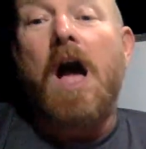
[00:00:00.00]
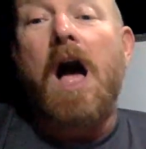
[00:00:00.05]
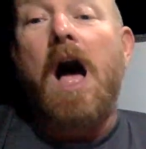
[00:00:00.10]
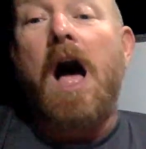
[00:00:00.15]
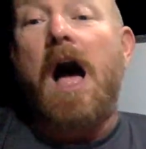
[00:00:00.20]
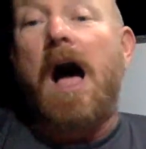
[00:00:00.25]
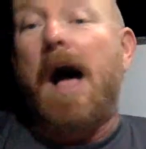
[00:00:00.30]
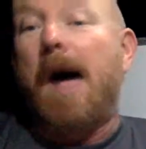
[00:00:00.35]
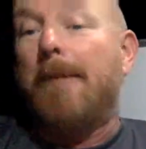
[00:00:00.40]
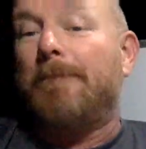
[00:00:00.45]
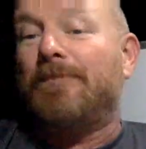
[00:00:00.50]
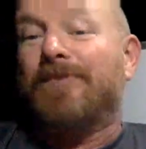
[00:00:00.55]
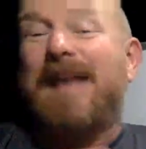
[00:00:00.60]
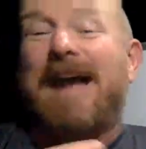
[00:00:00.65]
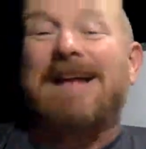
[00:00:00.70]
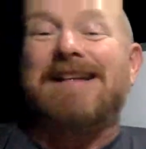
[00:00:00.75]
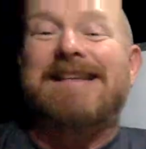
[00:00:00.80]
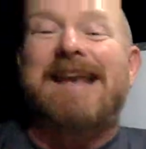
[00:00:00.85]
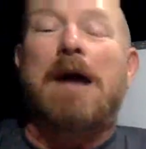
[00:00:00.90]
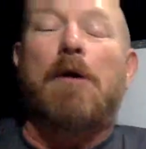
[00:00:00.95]

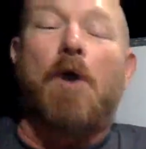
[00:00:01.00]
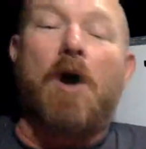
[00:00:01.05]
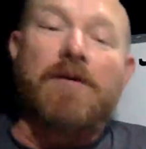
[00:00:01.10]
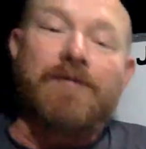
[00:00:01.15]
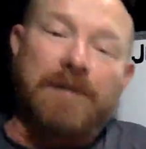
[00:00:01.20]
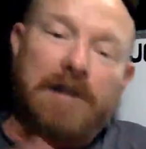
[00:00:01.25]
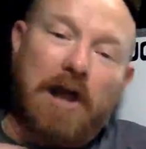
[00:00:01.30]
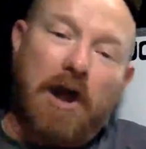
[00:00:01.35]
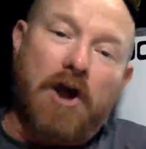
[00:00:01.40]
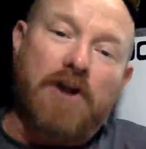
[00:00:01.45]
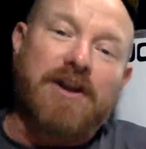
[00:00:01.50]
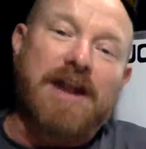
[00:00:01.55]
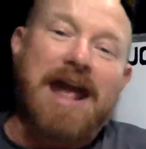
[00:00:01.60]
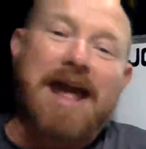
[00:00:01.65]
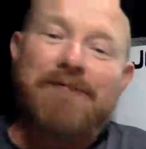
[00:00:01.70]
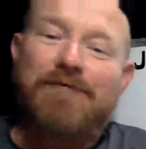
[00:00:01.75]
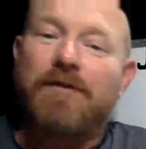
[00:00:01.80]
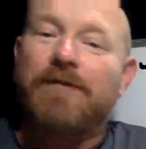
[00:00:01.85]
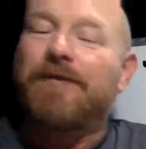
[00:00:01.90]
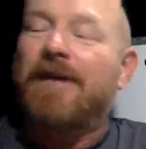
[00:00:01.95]
that's how I've learned
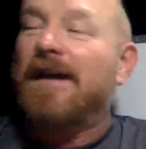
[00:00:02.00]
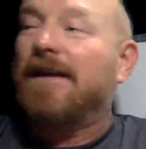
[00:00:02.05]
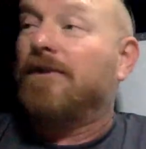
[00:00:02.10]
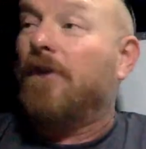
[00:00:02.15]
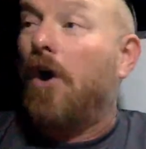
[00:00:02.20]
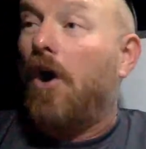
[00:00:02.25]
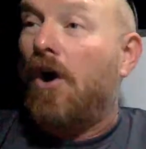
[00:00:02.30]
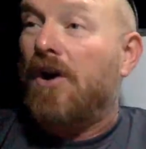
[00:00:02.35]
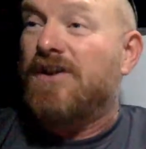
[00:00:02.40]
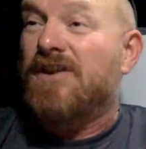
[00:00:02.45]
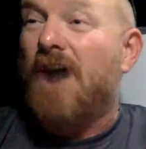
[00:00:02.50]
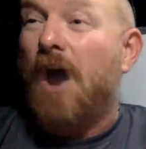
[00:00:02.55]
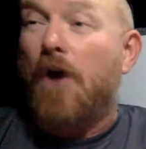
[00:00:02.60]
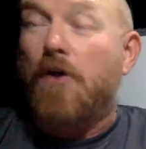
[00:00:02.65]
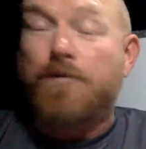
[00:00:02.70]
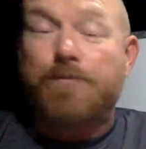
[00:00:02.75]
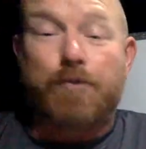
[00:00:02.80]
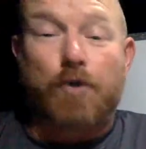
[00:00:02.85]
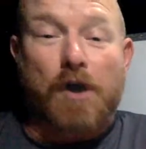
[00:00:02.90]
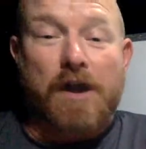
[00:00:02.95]
everything that I
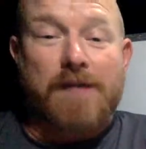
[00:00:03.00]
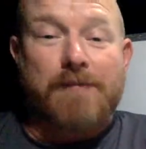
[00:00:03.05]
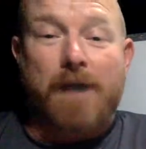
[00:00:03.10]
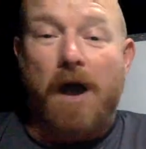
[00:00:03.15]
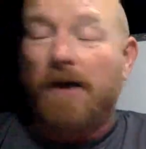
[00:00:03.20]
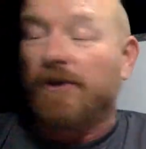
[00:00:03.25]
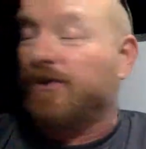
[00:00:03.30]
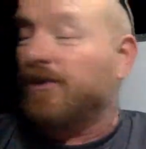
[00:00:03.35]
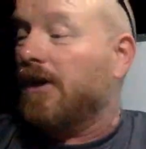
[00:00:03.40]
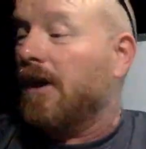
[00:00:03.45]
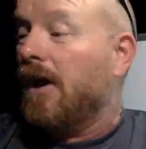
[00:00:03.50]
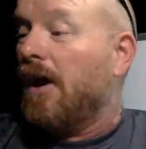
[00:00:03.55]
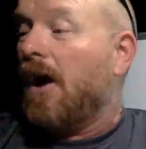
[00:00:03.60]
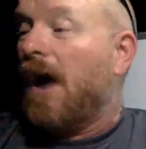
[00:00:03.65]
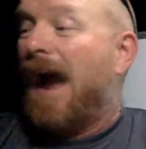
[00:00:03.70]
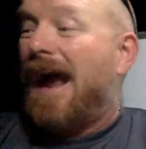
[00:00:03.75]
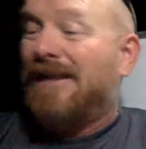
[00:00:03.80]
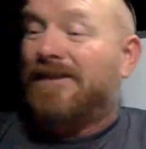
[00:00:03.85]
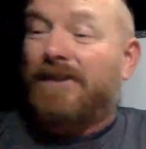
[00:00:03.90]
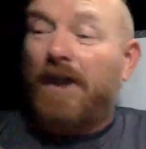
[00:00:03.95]
know, pretty much.
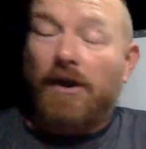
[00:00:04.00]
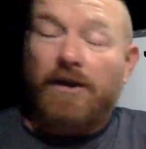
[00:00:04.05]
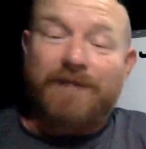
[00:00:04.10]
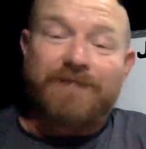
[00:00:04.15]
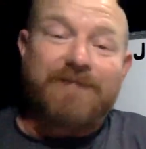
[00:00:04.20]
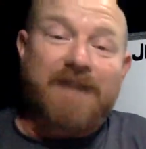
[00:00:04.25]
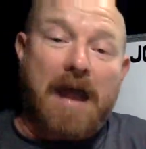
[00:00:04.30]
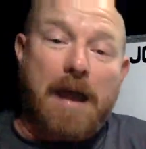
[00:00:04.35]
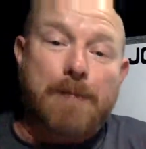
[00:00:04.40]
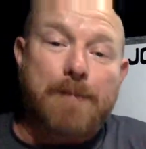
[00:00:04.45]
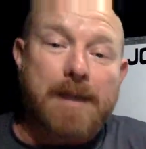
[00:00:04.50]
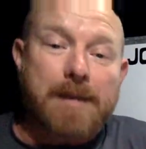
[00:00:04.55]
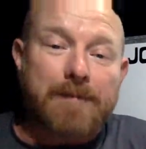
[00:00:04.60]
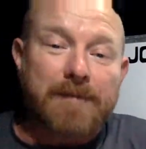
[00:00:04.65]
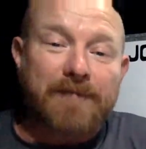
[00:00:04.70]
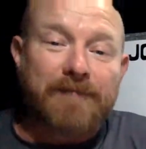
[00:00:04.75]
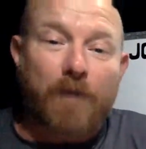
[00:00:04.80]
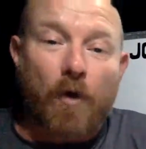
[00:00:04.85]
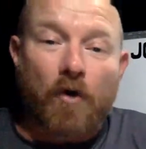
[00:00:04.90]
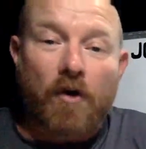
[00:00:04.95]
I had done a fair bit
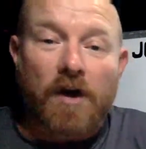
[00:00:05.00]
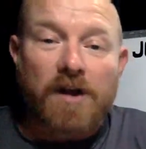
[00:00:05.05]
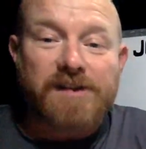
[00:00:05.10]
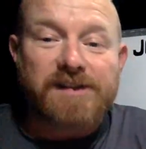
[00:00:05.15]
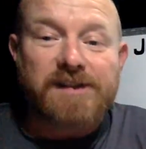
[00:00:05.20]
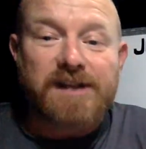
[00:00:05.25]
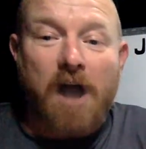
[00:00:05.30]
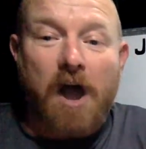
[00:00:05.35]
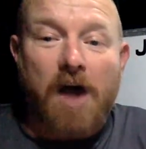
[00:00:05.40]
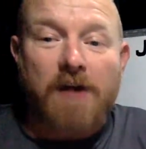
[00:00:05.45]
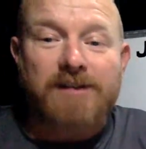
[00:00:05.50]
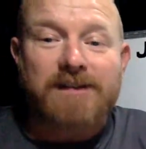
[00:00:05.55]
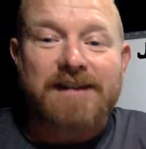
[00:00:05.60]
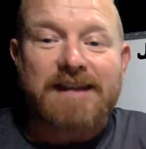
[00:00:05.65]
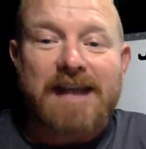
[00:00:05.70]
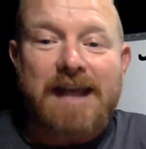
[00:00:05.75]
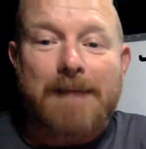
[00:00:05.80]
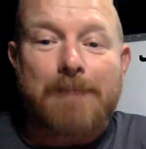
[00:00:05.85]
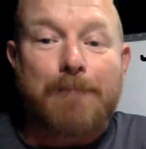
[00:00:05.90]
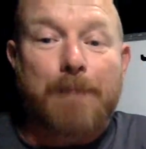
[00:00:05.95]
before I started
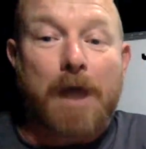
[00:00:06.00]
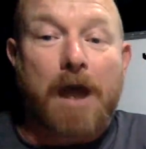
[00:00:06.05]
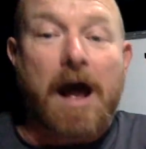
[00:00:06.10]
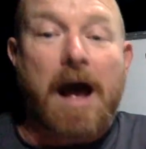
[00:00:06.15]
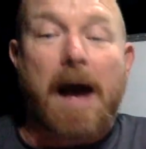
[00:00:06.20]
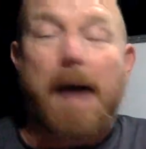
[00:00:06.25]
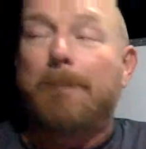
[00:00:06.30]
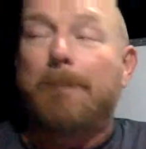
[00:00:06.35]
here, but